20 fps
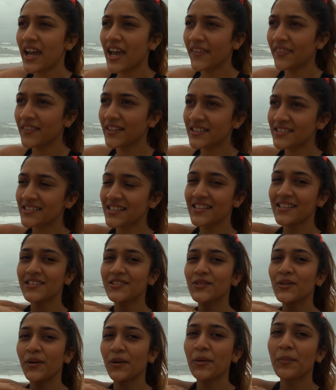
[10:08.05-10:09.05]
and this
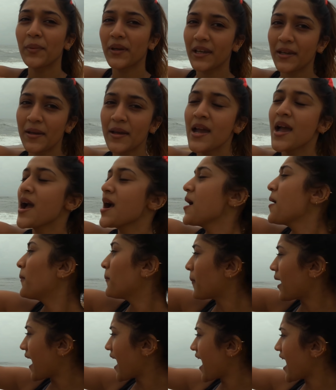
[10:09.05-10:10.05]
is going to be
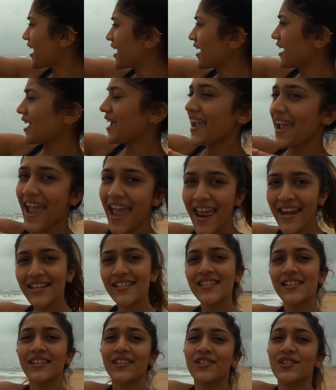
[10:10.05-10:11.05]
my
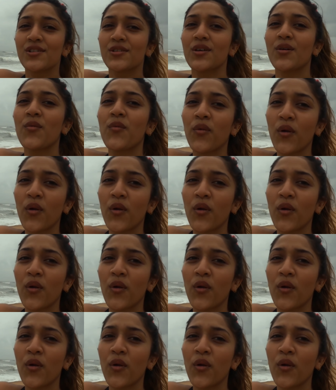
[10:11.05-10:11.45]
end to the